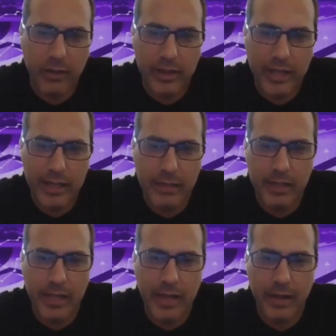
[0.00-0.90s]
need to be
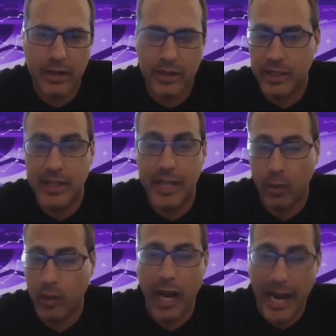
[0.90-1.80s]
down in the GTA
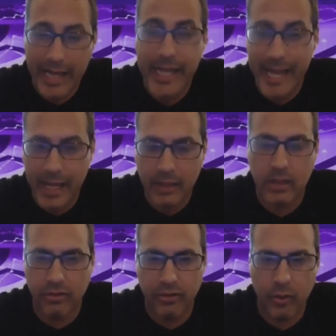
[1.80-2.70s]
where I can't
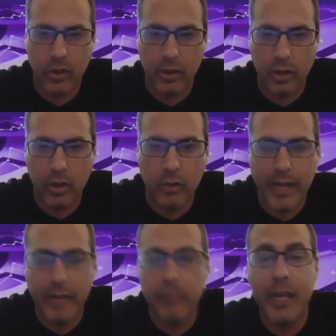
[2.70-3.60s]
afford a home,
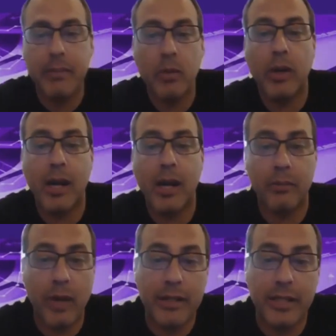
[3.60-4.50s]
and maybe yeah. where I'm
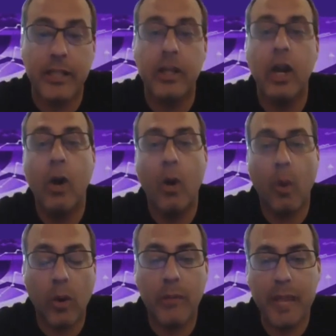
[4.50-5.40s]
renting,
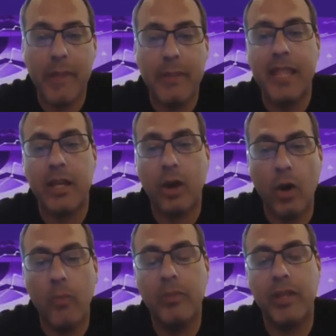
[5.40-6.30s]
or maybe the
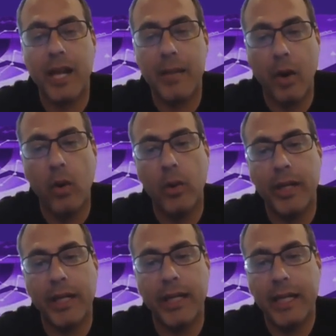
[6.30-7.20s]
home that I'm
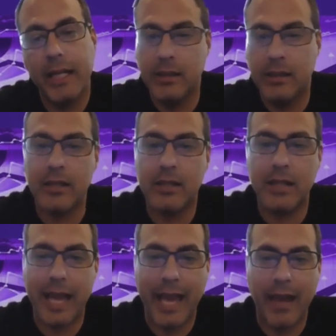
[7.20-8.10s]
owning doesn't
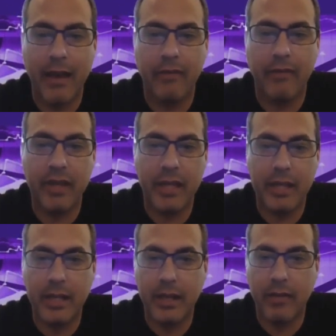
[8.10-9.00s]
have
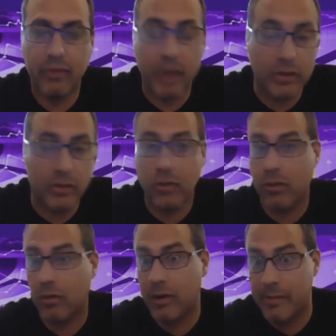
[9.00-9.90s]
a, a front door or a